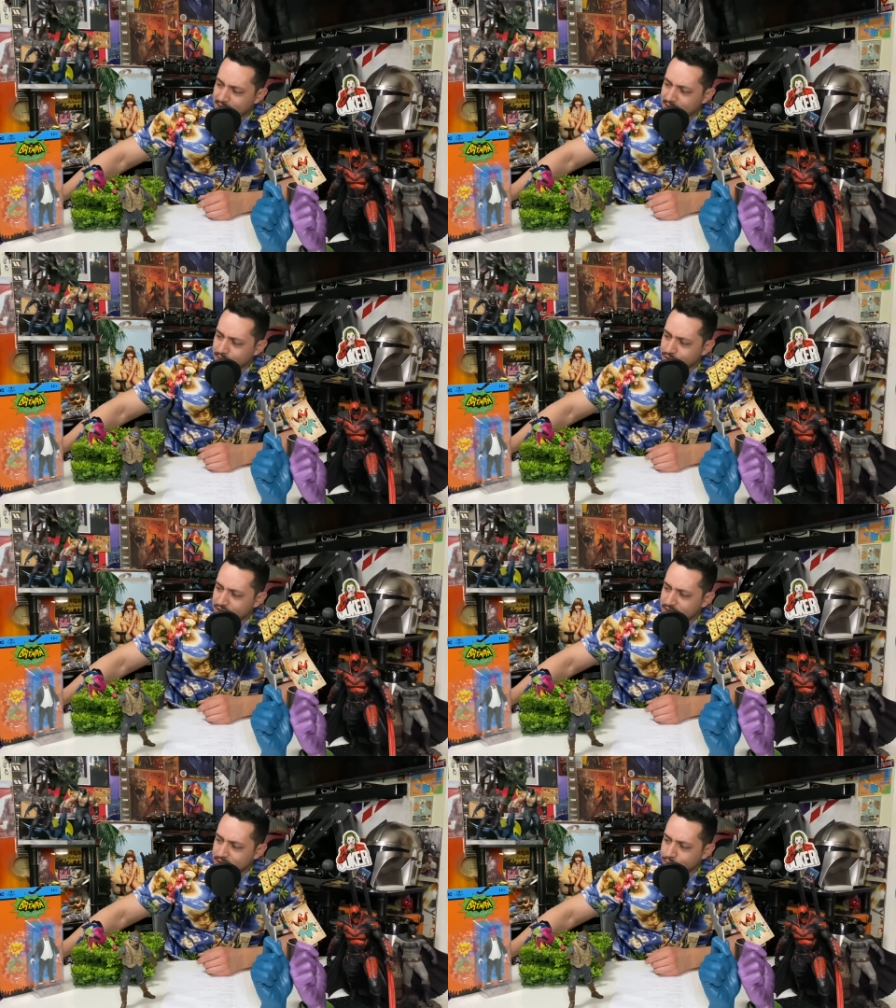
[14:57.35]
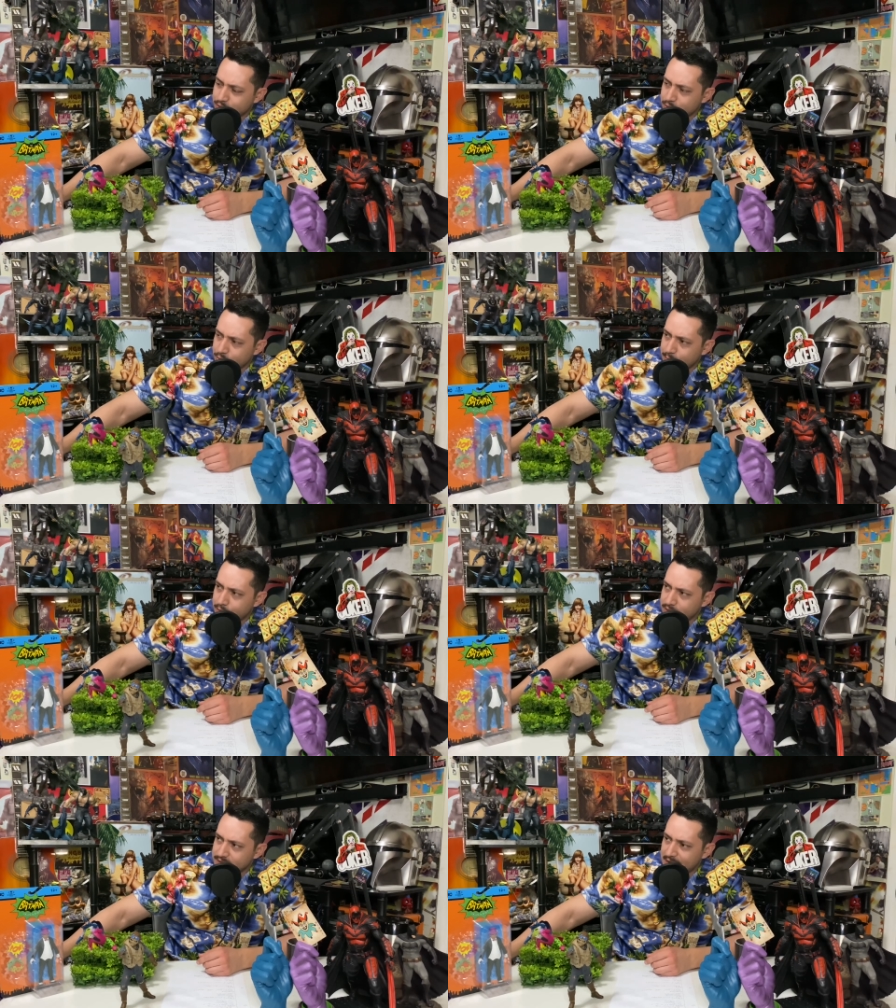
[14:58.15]
I think it was just those three
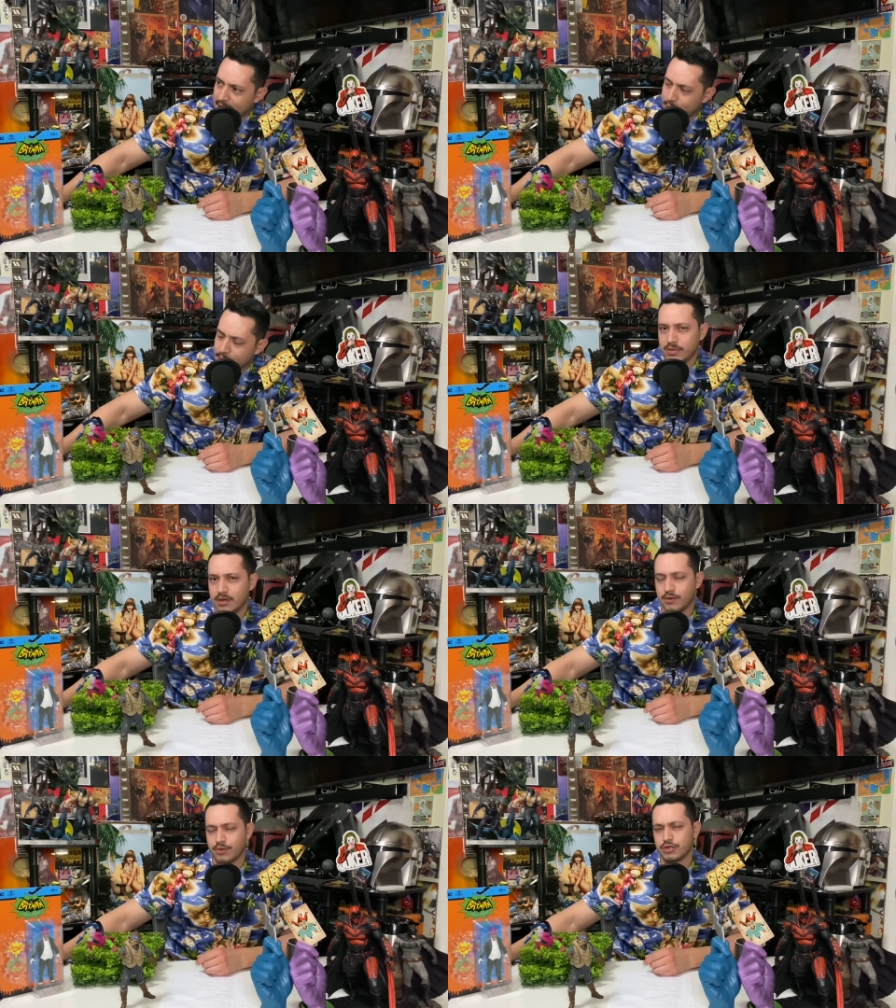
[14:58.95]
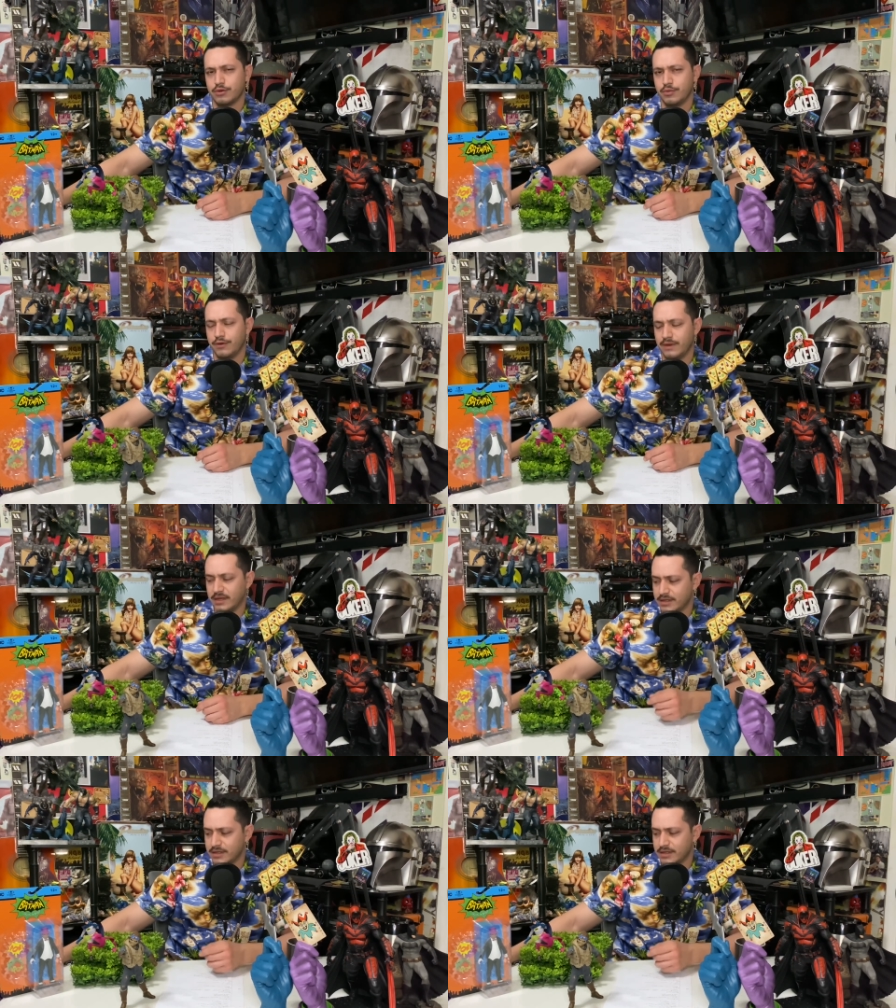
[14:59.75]
plus Catwoman in the original movie.